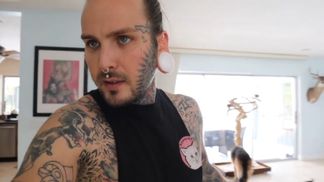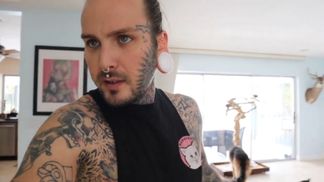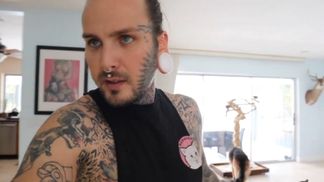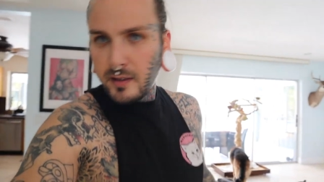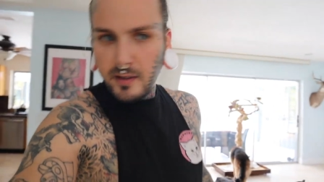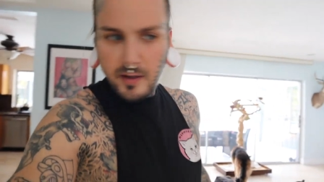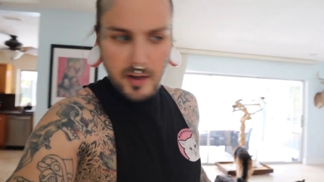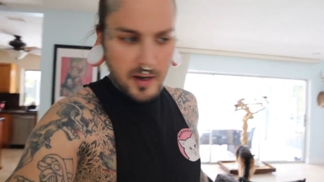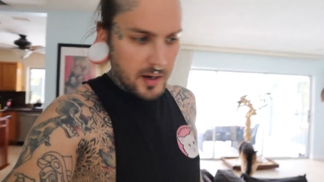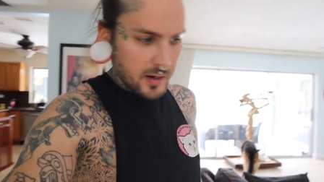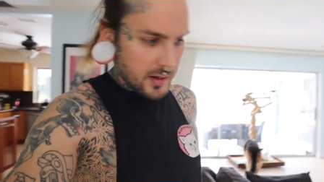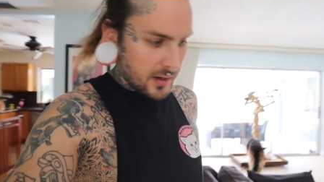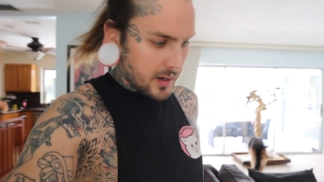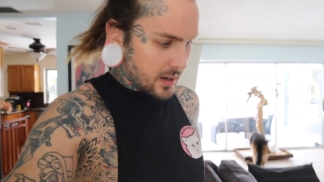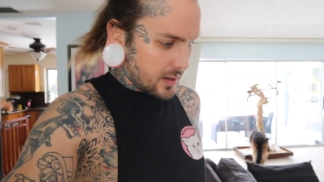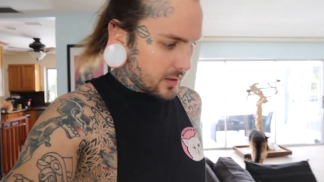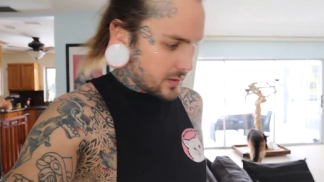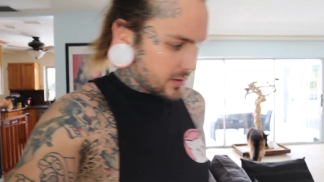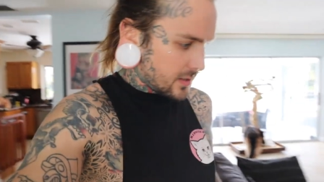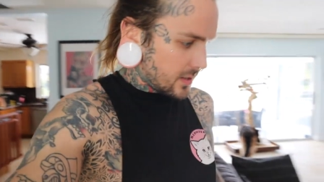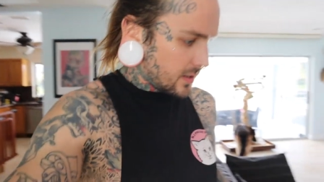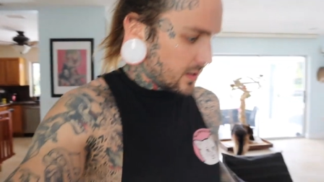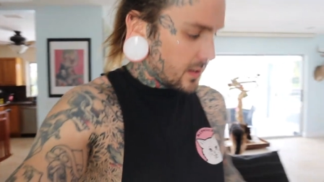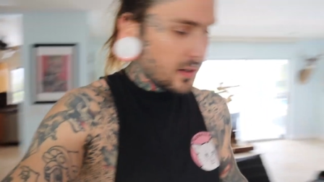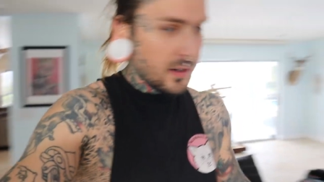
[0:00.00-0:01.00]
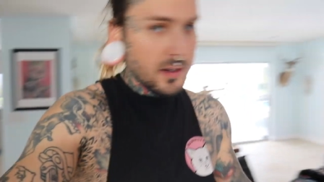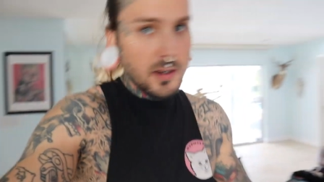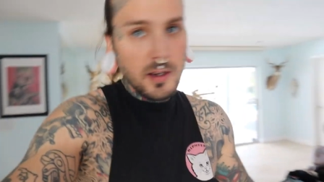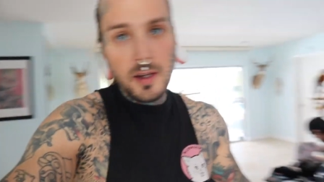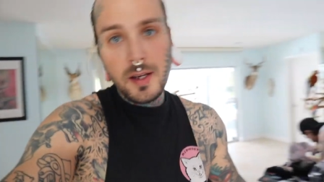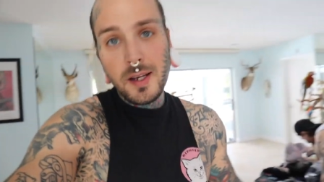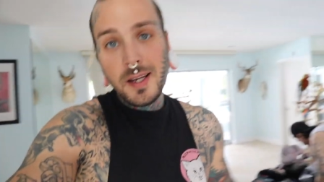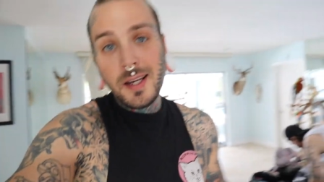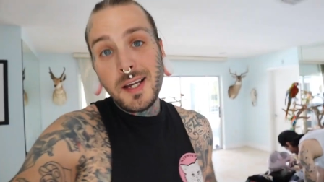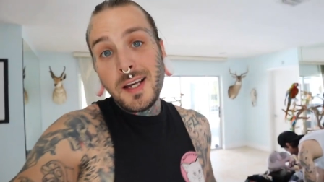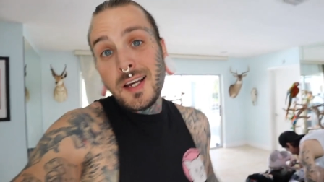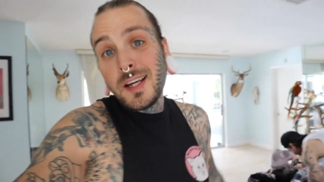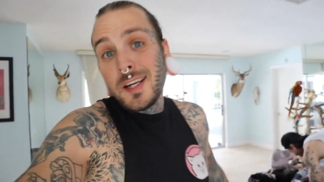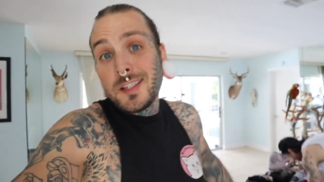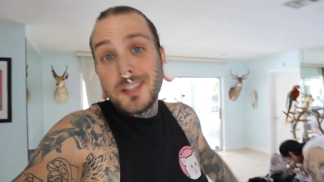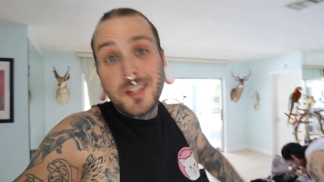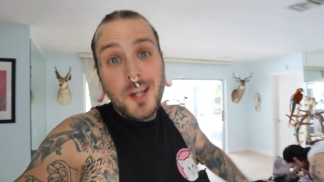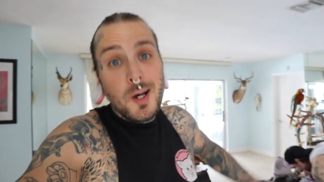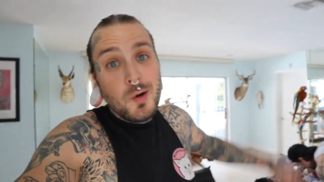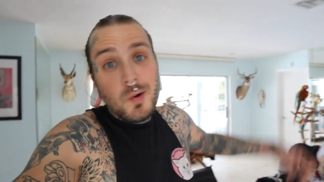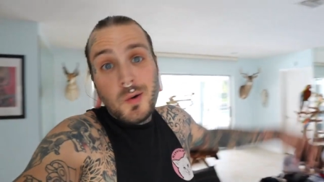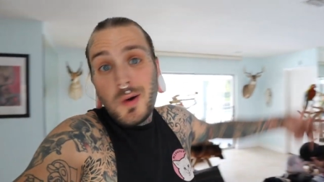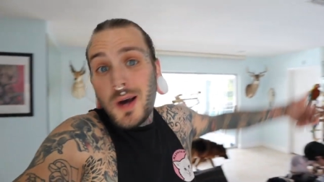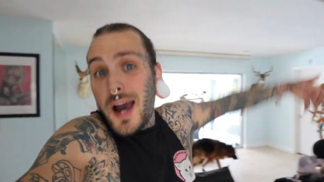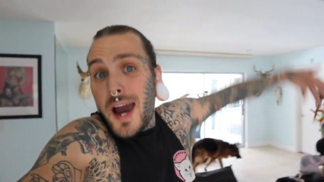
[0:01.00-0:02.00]
You know how it goes.
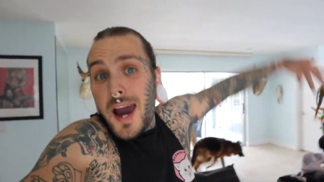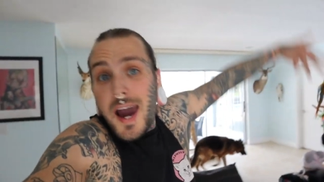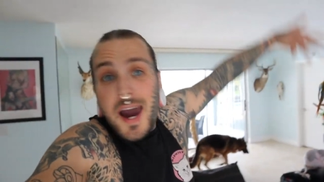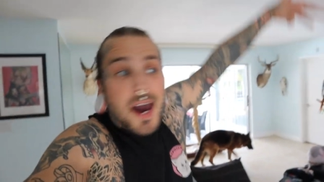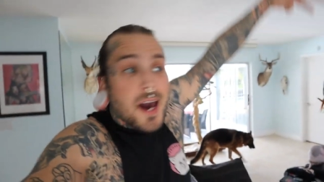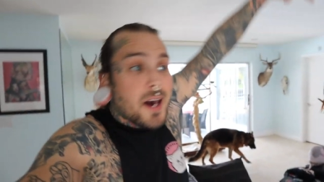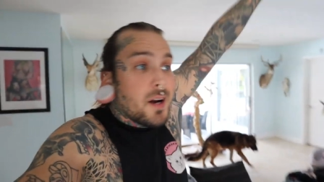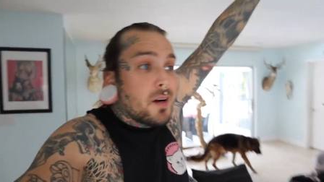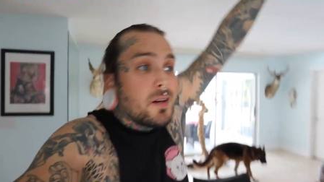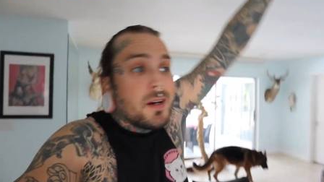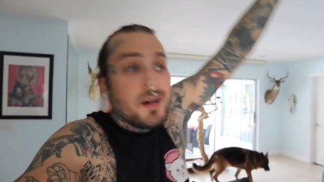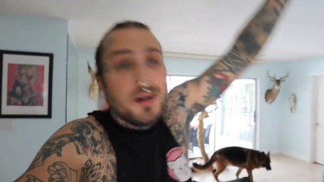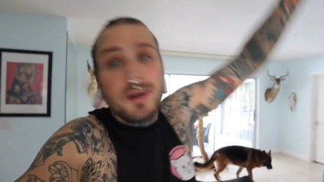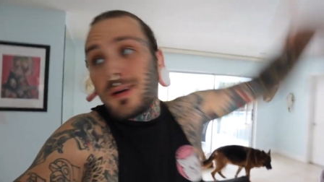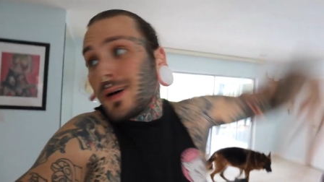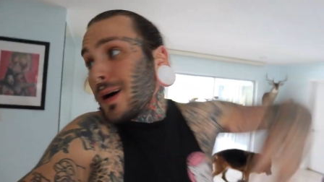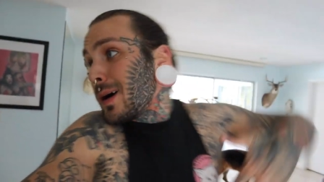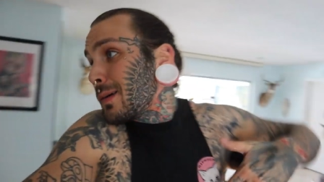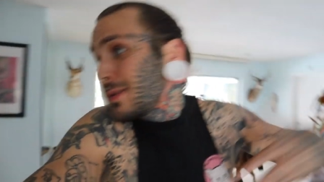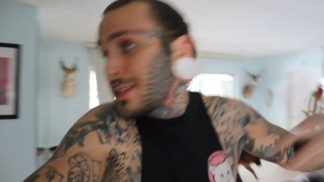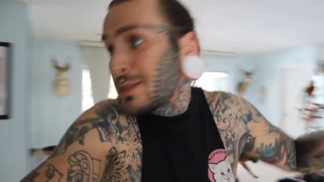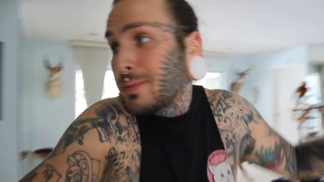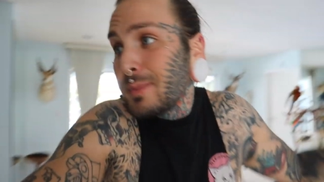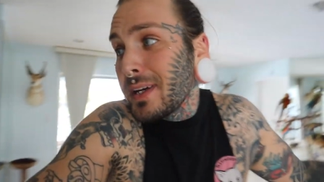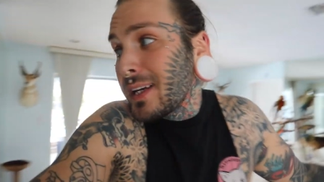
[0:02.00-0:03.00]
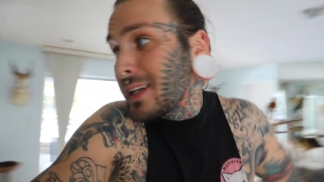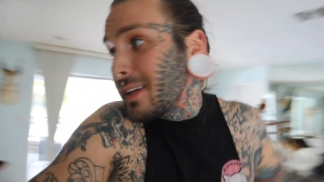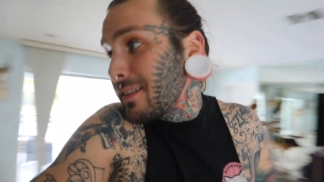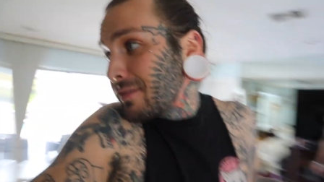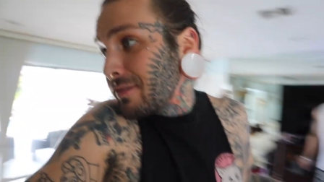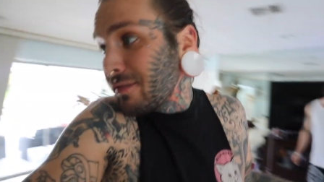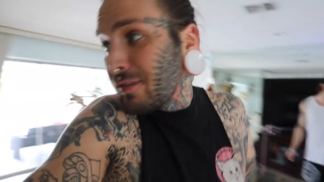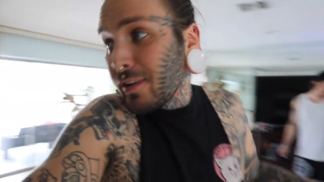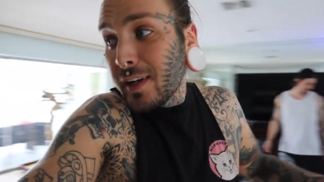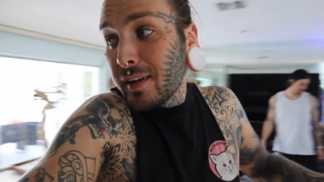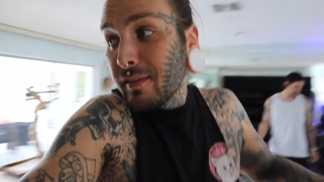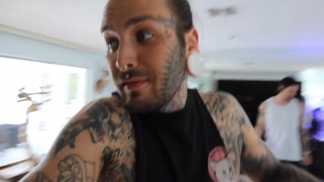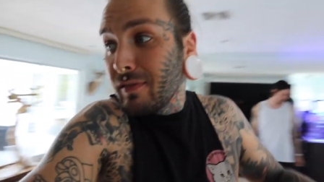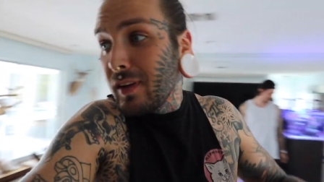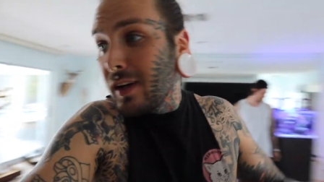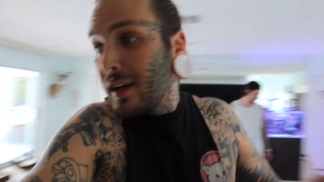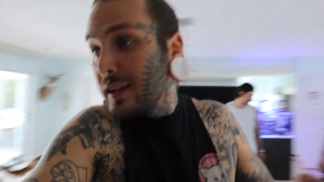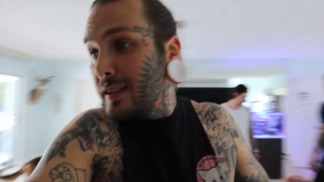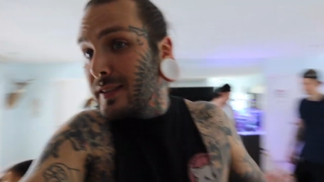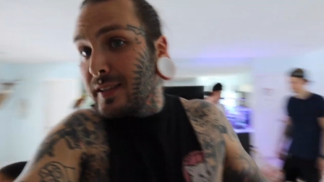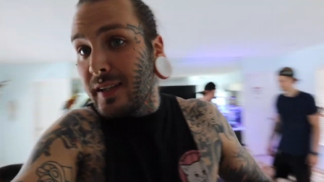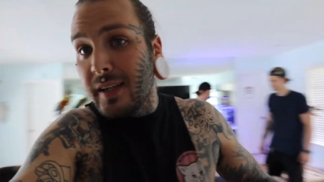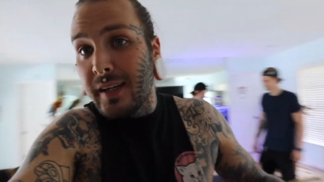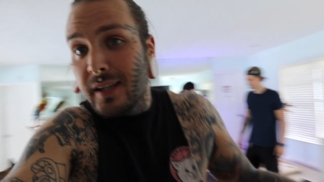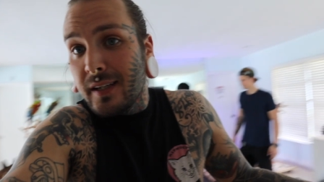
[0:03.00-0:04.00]
So, I don't know, I'm just making a freaking
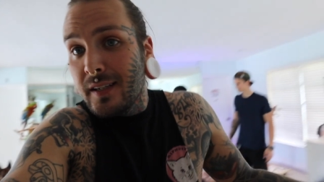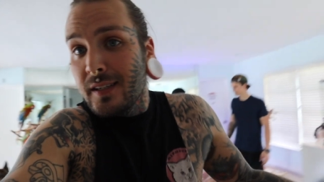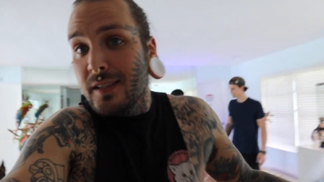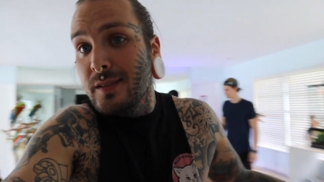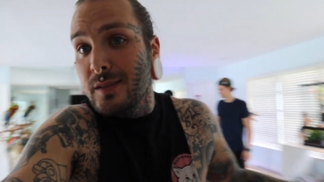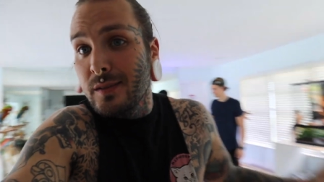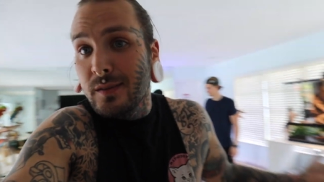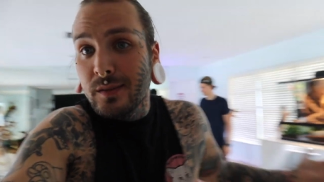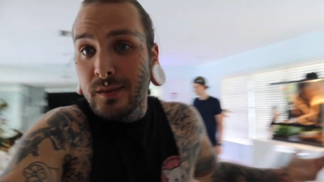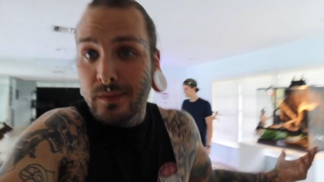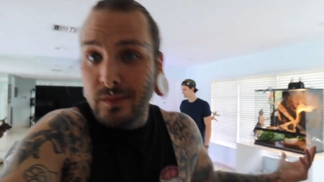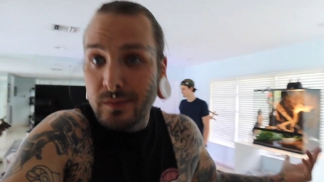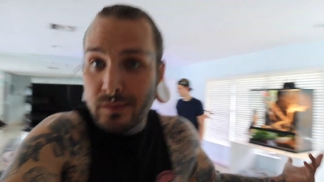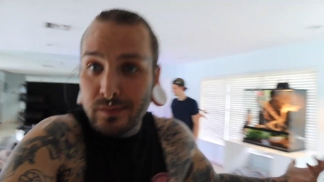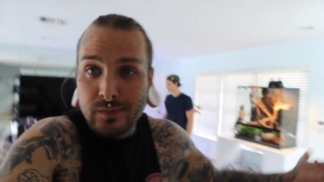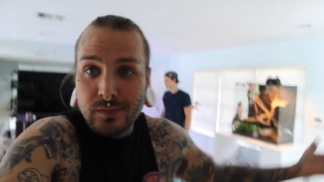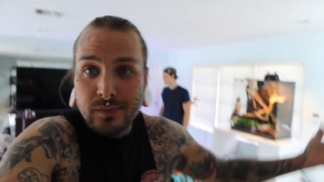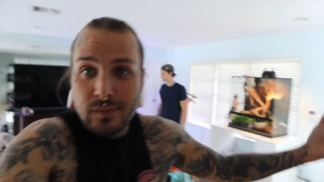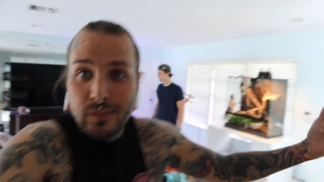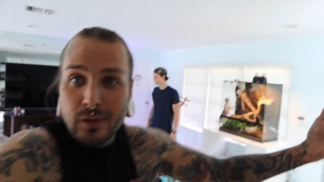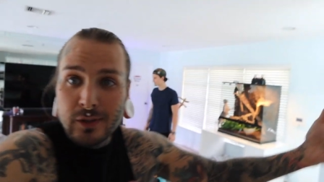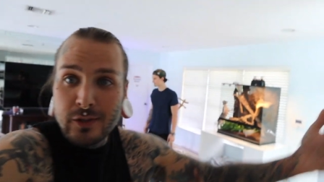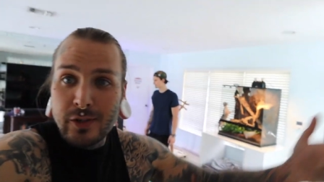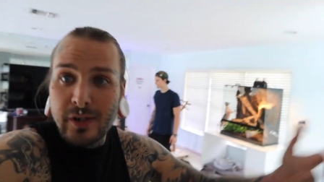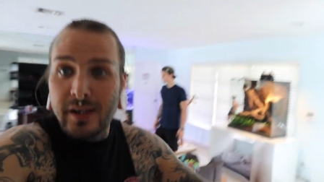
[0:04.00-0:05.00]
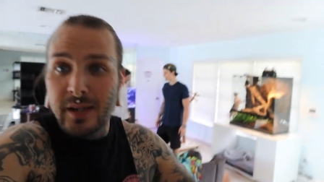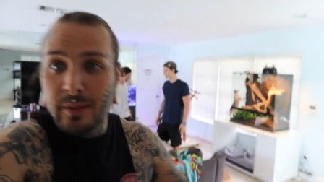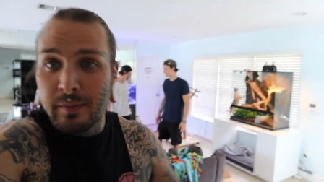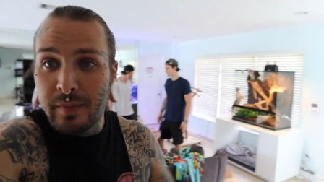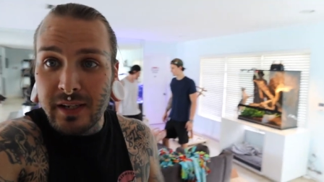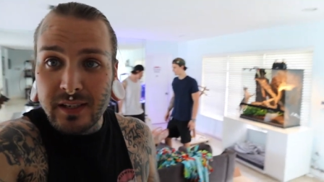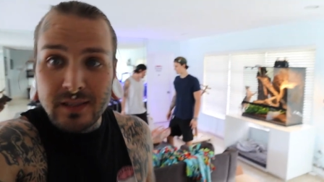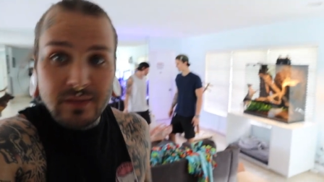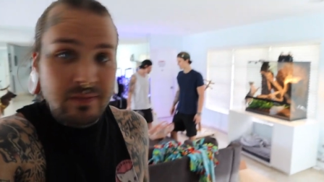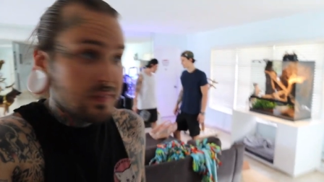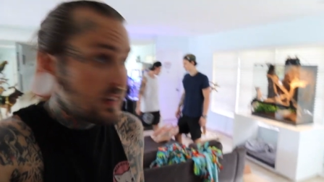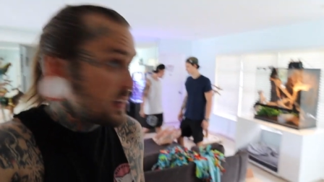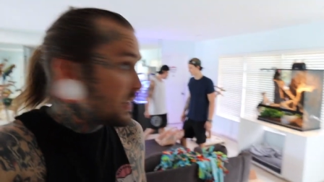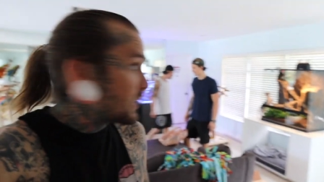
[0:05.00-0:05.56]
vlog today because we're trying to make some